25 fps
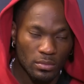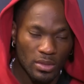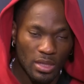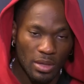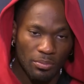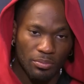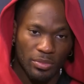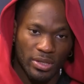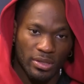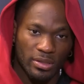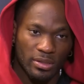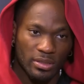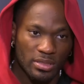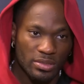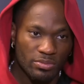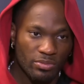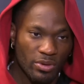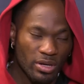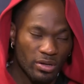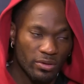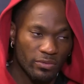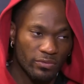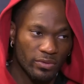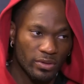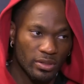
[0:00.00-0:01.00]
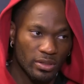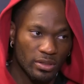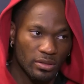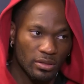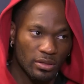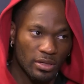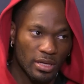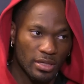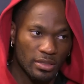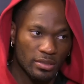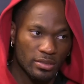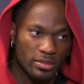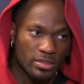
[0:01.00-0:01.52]
I mean, it's part of it,
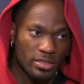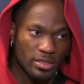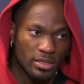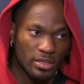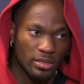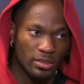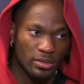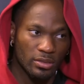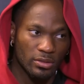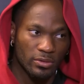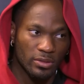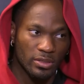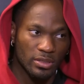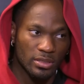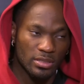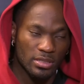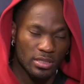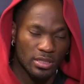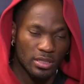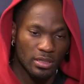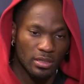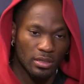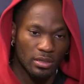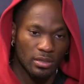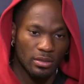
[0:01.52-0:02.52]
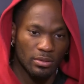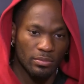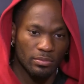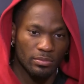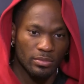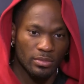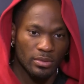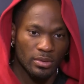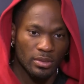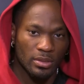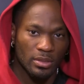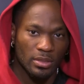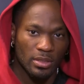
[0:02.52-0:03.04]
like you said, you already said,
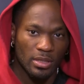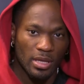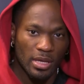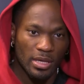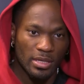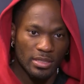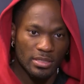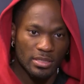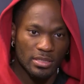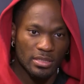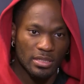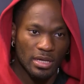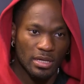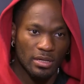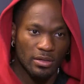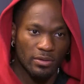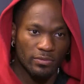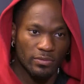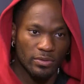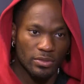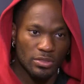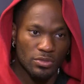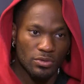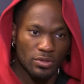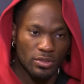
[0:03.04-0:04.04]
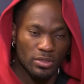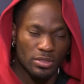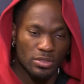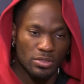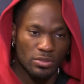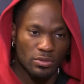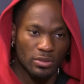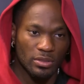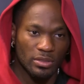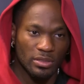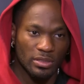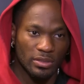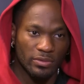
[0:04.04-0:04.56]
18 out of the
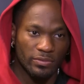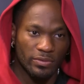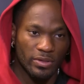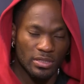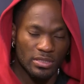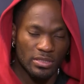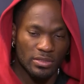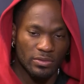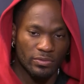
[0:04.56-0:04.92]
22 are defensive